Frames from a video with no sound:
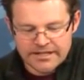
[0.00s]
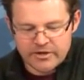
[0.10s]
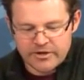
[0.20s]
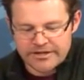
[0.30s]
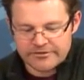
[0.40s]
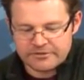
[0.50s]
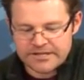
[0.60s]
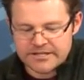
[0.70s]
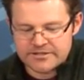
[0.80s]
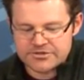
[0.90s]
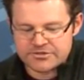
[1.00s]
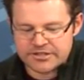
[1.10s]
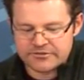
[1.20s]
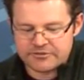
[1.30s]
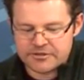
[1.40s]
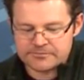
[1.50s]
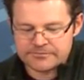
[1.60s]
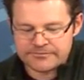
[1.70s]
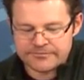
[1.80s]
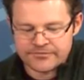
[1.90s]
I go ahead and read in a string from
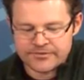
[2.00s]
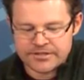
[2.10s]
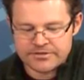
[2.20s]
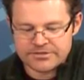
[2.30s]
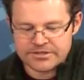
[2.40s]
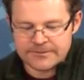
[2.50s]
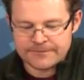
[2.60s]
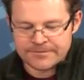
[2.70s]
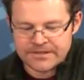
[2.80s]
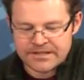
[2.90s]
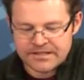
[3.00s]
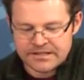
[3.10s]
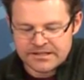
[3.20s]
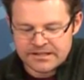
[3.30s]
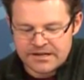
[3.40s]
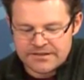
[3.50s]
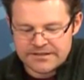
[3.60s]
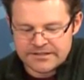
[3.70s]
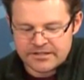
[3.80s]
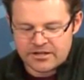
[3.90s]
the user. I
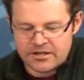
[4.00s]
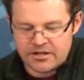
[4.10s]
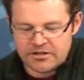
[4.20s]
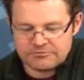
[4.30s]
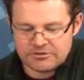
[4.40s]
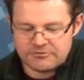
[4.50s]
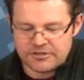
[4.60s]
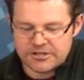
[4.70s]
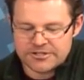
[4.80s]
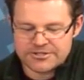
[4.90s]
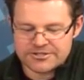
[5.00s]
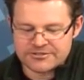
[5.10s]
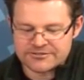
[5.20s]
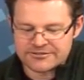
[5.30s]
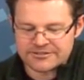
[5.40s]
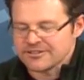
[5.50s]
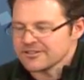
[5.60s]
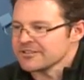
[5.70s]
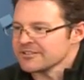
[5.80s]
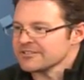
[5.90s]
then call reverse
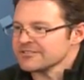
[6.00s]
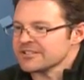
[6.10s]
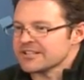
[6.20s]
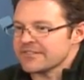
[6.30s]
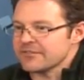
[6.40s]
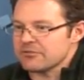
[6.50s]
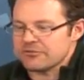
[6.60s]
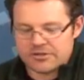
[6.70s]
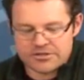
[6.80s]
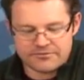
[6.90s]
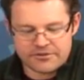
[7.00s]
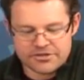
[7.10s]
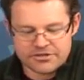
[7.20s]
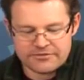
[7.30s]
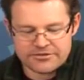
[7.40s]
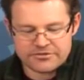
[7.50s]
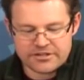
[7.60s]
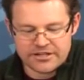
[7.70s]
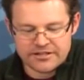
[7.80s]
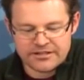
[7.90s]
to get the reversed version of the
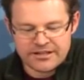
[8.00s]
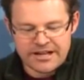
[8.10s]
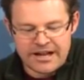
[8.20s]
string.